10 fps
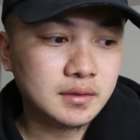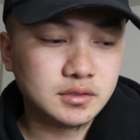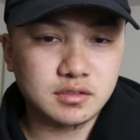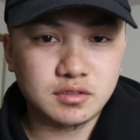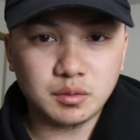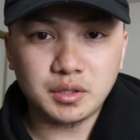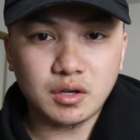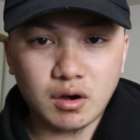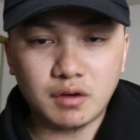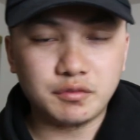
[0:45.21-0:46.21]
Just don't be
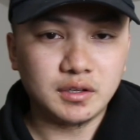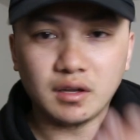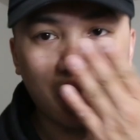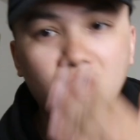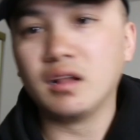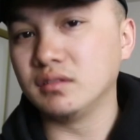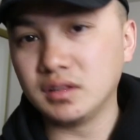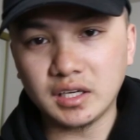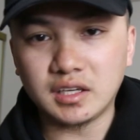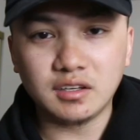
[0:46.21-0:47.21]
coughing
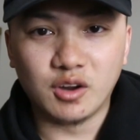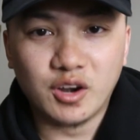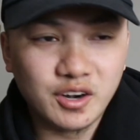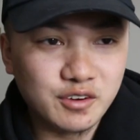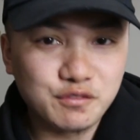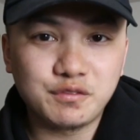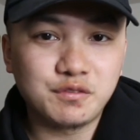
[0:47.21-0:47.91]
and licking your